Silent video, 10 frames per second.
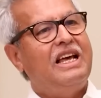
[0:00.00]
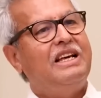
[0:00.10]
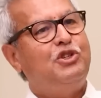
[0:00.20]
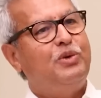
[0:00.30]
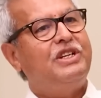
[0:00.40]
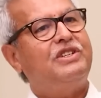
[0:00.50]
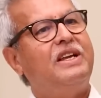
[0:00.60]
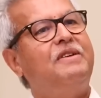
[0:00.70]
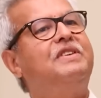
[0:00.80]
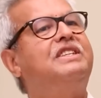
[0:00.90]
a
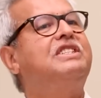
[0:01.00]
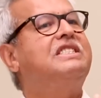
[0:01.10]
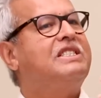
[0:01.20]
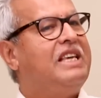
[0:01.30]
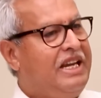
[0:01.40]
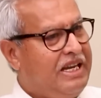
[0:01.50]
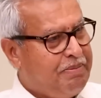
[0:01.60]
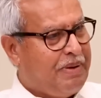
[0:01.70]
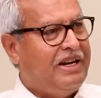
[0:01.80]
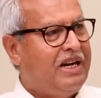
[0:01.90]
judiciary which is
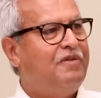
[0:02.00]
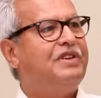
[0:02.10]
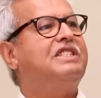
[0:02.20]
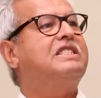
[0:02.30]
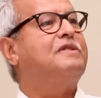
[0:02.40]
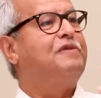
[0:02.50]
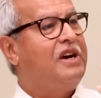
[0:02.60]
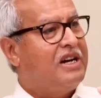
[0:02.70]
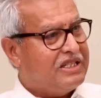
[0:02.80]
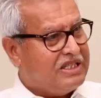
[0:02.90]
independent, which is
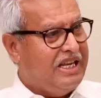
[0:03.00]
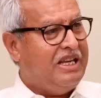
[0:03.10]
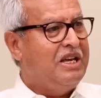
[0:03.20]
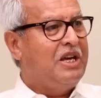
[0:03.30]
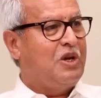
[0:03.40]
fiercely,